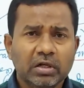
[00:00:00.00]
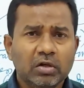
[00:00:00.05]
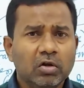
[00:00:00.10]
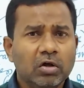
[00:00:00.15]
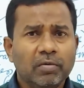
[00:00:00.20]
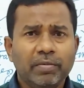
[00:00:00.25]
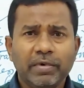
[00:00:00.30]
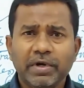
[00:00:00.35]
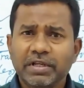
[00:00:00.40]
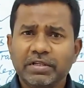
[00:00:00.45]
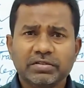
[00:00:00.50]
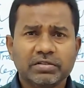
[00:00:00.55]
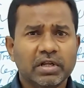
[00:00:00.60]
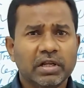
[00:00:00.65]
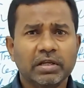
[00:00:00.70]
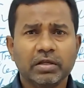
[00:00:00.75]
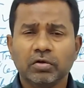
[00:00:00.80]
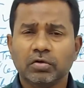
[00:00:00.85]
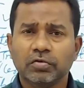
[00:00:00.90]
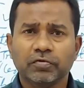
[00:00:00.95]
Nobody's
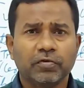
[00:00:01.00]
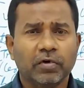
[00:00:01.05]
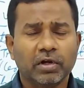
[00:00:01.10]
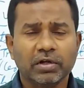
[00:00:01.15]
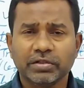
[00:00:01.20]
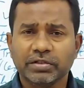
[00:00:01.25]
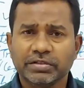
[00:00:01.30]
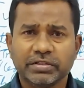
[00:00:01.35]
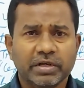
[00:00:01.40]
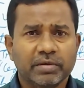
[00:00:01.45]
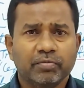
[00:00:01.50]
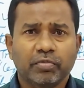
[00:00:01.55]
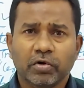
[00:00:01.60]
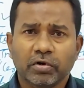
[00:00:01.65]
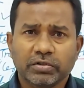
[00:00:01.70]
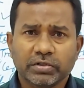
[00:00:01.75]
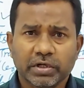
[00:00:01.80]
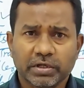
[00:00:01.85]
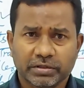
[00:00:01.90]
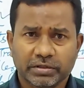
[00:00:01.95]
telling you to follow the same
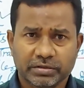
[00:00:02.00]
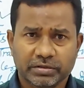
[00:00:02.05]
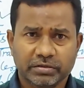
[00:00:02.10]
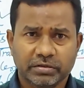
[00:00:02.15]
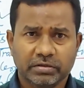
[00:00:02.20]
process.